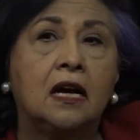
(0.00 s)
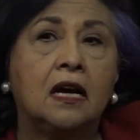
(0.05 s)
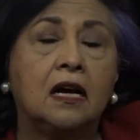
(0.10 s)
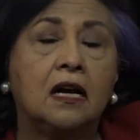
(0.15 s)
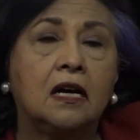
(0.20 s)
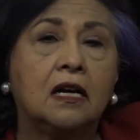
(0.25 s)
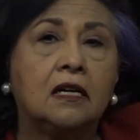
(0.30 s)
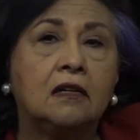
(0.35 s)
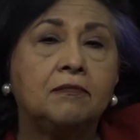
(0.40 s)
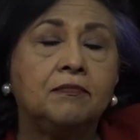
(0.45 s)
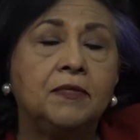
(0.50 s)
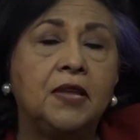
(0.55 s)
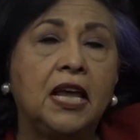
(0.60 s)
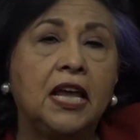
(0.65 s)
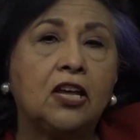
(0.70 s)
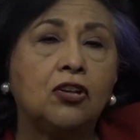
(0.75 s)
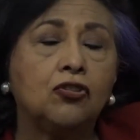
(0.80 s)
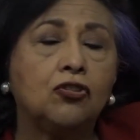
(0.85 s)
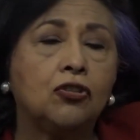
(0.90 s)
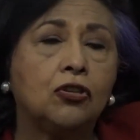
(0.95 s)
Um,
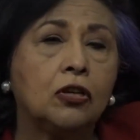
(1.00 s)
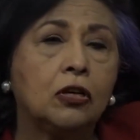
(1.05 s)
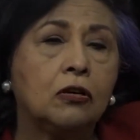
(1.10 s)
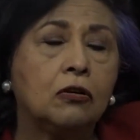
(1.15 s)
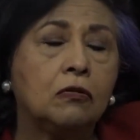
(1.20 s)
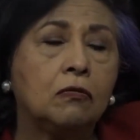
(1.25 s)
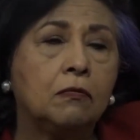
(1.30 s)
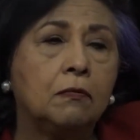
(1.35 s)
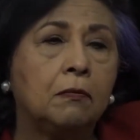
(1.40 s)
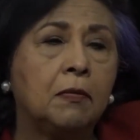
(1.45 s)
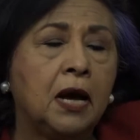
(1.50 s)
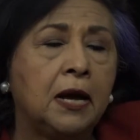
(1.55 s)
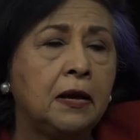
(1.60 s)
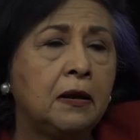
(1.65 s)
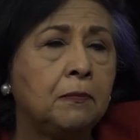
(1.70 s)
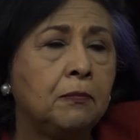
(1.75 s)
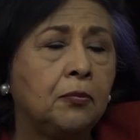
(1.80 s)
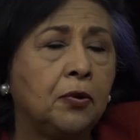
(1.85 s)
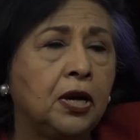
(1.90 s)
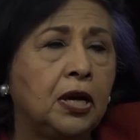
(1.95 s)
and so my
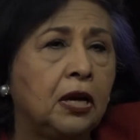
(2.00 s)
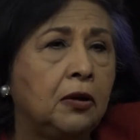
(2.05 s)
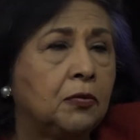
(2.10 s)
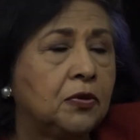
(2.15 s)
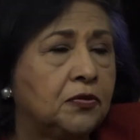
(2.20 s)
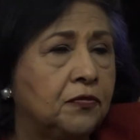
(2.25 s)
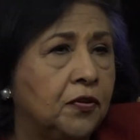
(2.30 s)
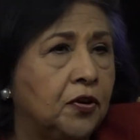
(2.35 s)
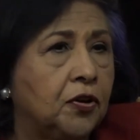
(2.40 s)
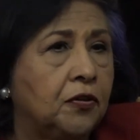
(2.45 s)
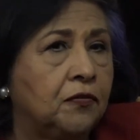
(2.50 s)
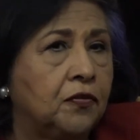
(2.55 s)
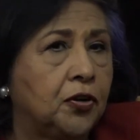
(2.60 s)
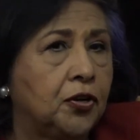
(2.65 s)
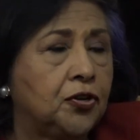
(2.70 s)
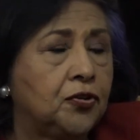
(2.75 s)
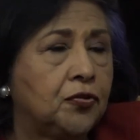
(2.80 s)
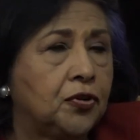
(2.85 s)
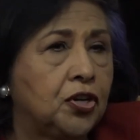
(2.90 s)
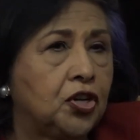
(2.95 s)
upbringing was very,
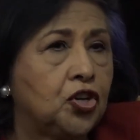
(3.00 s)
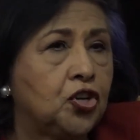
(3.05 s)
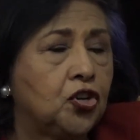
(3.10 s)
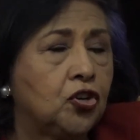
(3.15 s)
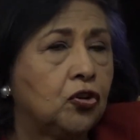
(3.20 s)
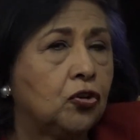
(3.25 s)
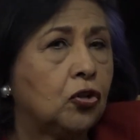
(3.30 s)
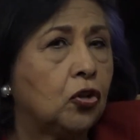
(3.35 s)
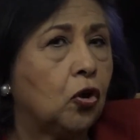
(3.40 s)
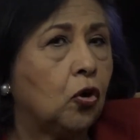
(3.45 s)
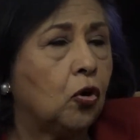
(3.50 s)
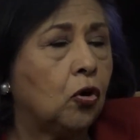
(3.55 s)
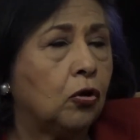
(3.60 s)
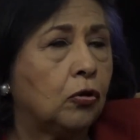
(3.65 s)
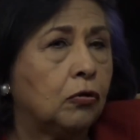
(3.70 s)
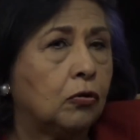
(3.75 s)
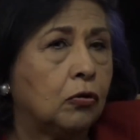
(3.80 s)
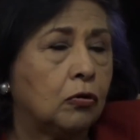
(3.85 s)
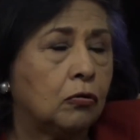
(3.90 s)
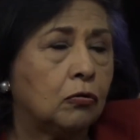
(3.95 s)
very traditional,
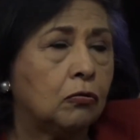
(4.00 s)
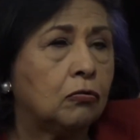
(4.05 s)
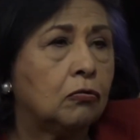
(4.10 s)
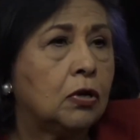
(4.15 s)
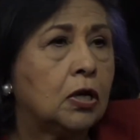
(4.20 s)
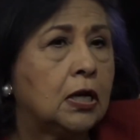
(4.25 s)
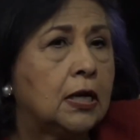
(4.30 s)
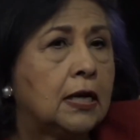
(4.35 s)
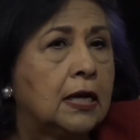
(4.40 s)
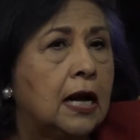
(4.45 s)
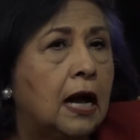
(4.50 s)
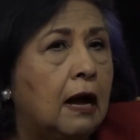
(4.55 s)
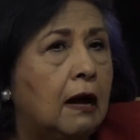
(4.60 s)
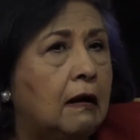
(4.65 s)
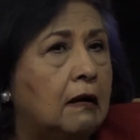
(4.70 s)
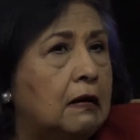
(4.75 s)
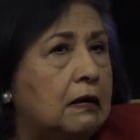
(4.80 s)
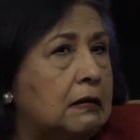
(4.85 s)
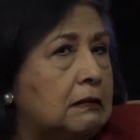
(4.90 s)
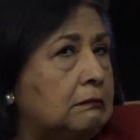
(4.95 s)
although
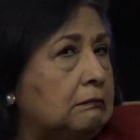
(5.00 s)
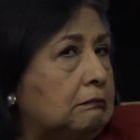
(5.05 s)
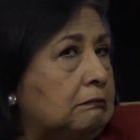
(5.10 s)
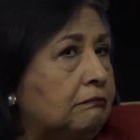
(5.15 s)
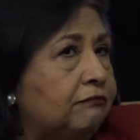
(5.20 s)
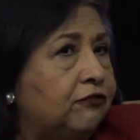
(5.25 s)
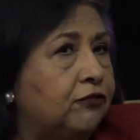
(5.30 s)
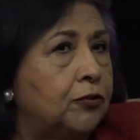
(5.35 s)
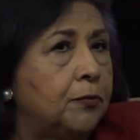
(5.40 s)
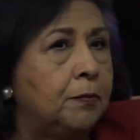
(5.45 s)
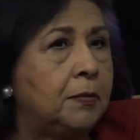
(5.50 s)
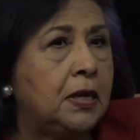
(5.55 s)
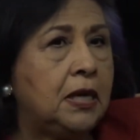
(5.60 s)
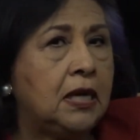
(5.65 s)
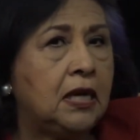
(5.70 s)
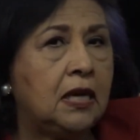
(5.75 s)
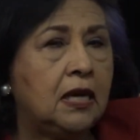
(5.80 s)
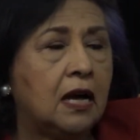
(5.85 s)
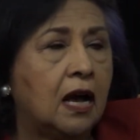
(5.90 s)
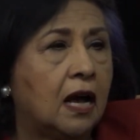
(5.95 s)
um, for
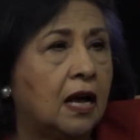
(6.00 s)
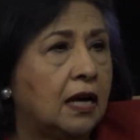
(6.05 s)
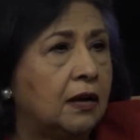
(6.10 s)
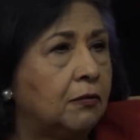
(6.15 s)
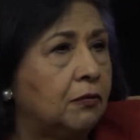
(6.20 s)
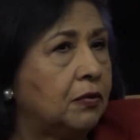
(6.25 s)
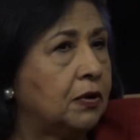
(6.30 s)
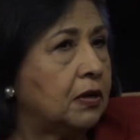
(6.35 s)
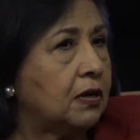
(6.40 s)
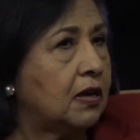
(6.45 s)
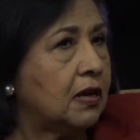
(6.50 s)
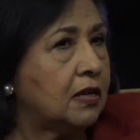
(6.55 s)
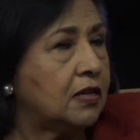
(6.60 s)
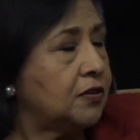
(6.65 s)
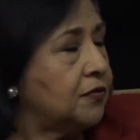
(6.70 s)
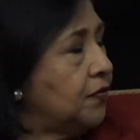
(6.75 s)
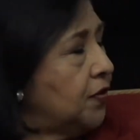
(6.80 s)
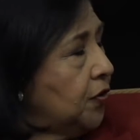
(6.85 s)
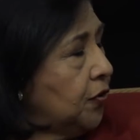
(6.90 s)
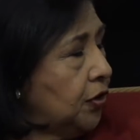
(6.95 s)
me, I
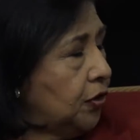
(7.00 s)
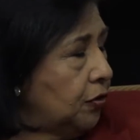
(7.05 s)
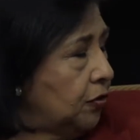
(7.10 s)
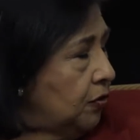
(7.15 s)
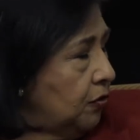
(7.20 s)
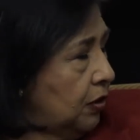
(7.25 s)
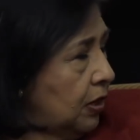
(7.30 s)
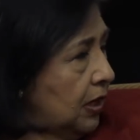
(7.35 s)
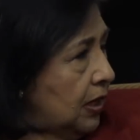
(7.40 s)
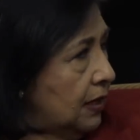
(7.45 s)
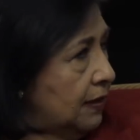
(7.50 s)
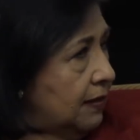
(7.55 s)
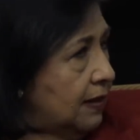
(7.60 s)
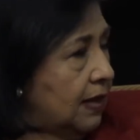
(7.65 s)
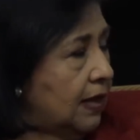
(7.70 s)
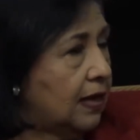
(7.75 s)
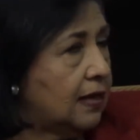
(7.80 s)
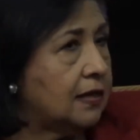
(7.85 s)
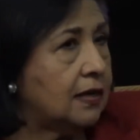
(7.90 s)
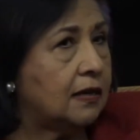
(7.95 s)
realized very early
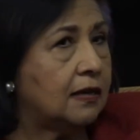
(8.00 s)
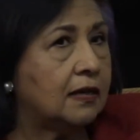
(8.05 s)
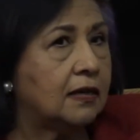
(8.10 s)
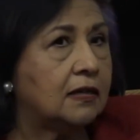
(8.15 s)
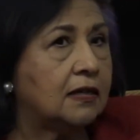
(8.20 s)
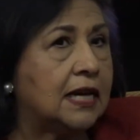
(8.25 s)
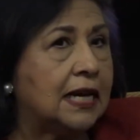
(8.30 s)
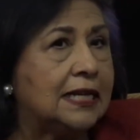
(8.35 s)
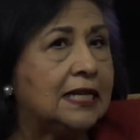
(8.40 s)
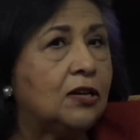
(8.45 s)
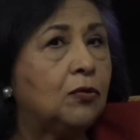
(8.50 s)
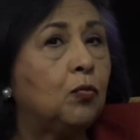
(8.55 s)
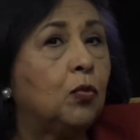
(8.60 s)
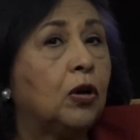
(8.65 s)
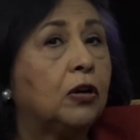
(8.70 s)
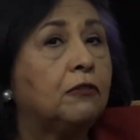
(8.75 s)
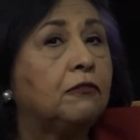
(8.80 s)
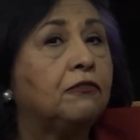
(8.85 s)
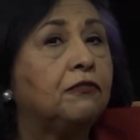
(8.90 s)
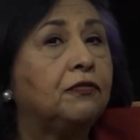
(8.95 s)
that uh, I didn't
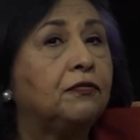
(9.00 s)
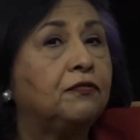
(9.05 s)
want to